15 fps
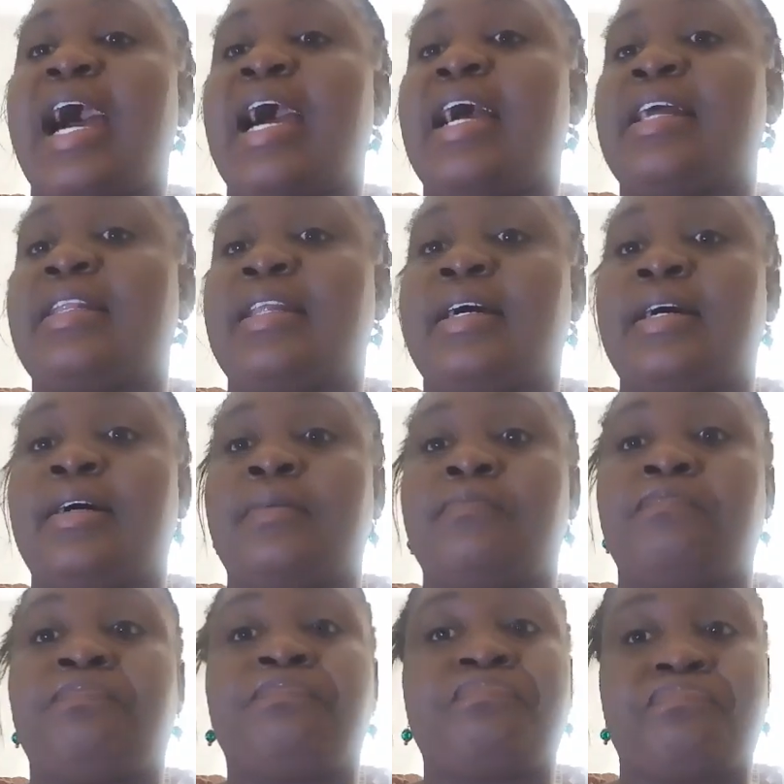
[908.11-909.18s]
And
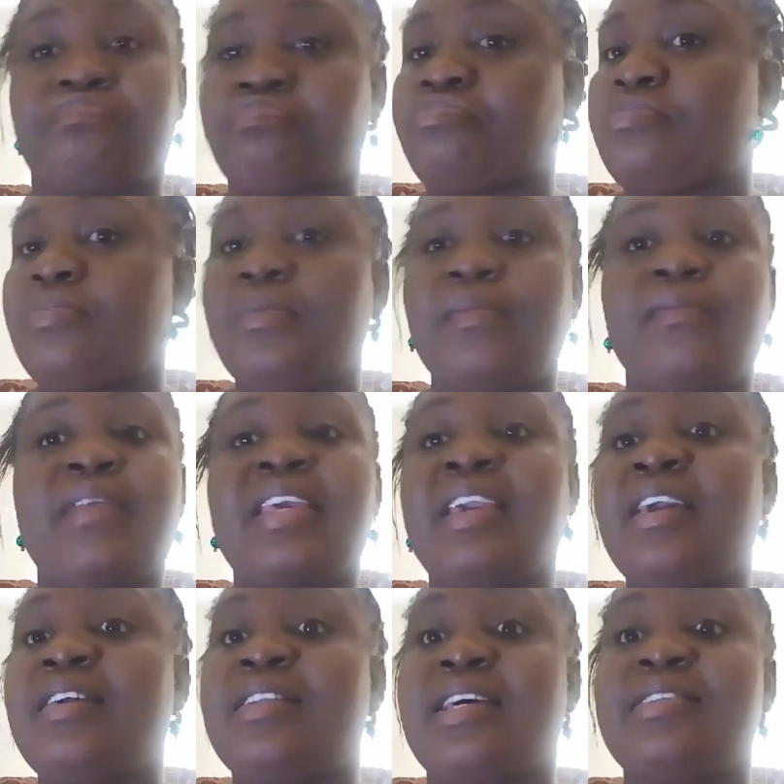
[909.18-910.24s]

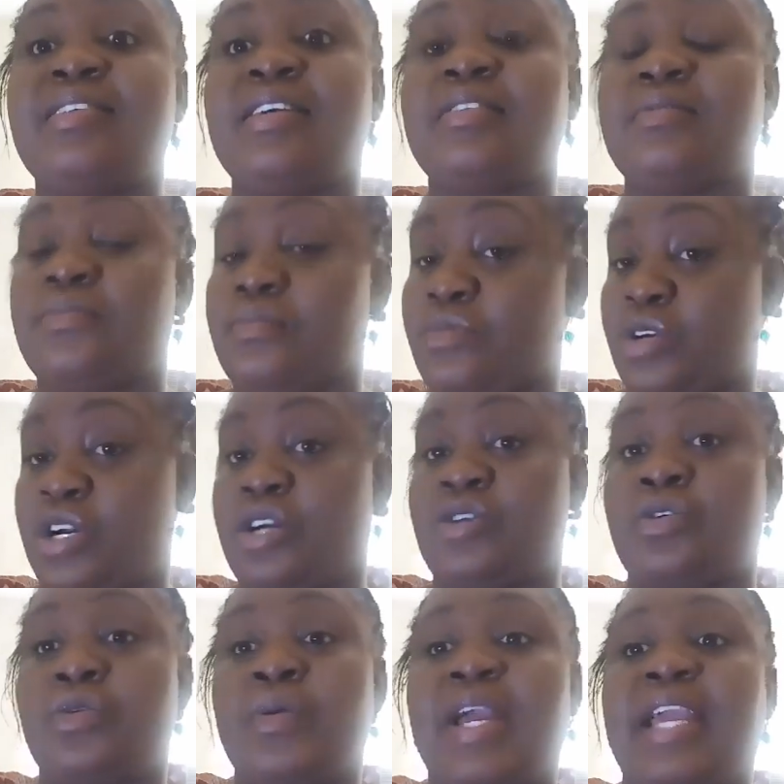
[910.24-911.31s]
yeah, that's it. We're
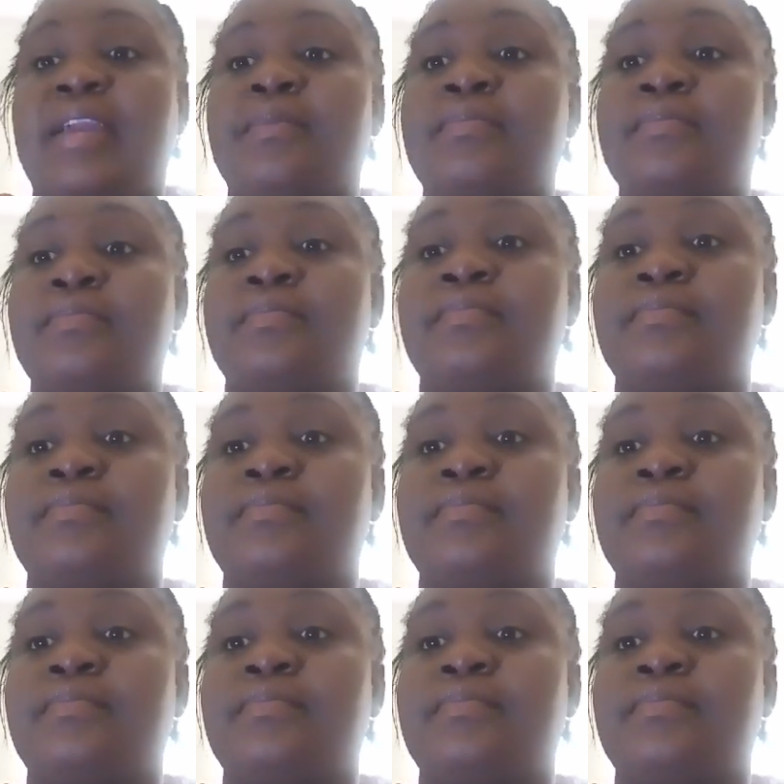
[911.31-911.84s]
on our way.